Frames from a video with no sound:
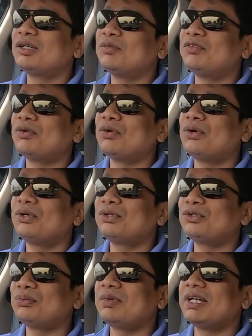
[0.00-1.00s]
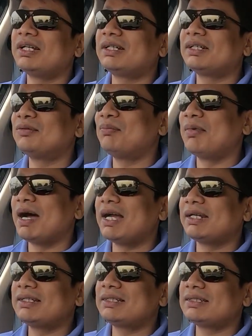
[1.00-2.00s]
before you make a
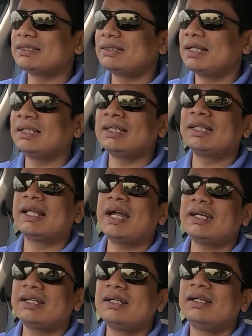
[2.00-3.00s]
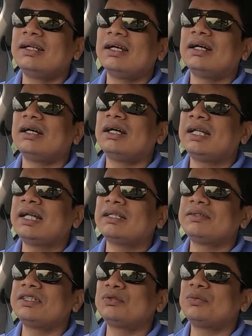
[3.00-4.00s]
buying decision. Other than that, any
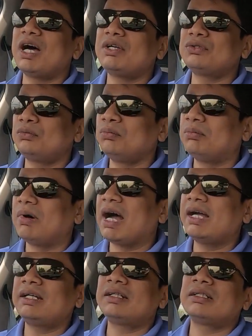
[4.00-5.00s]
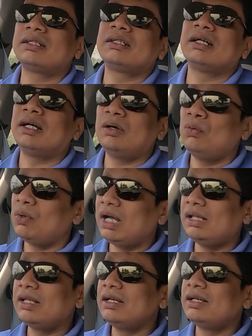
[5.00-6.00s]
other reasons why you should buy it?
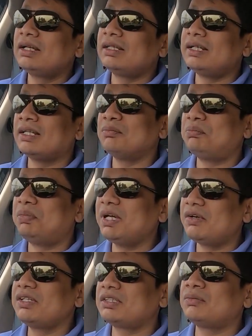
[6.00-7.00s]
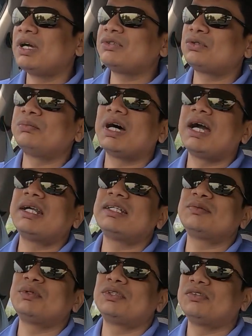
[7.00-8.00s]
Well, the other big reason why I should buy it
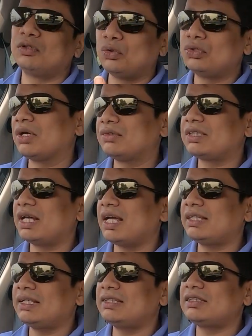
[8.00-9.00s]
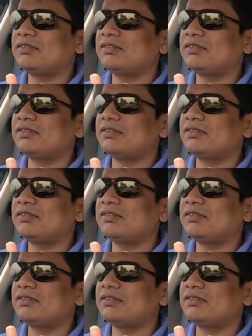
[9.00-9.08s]
is because of the looks outside. I think it's